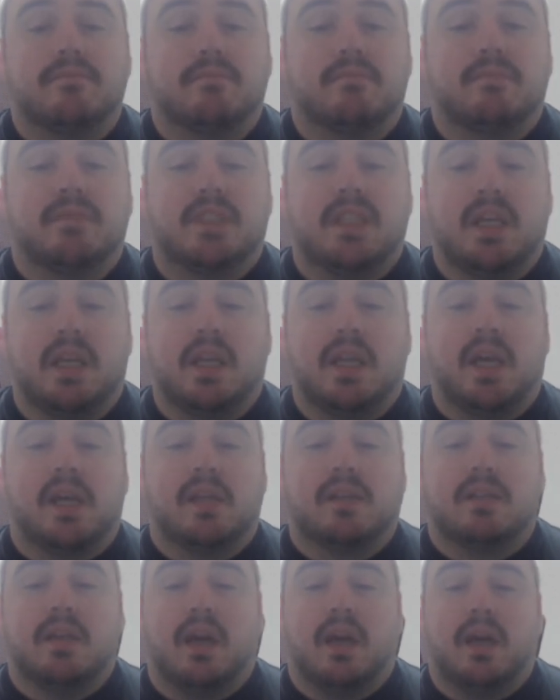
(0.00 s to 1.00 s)
See you
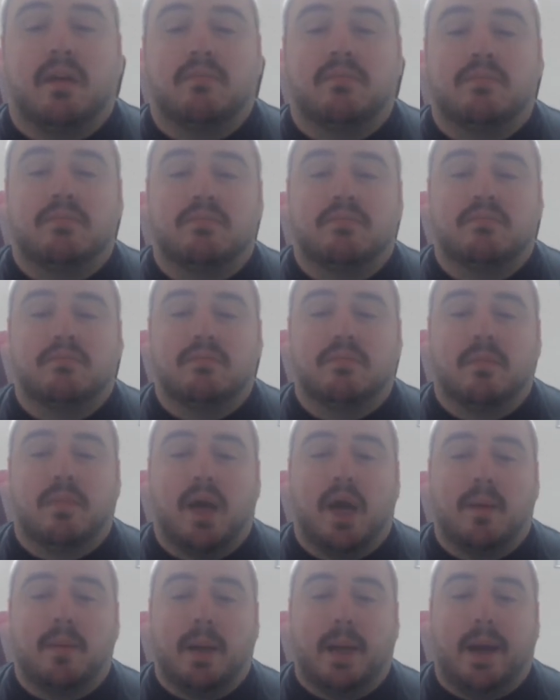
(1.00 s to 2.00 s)
next time.
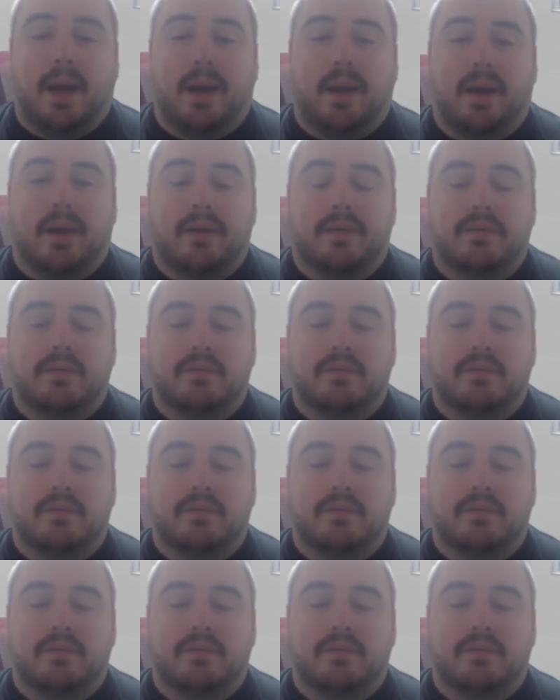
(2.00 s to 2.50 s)
Bye bye.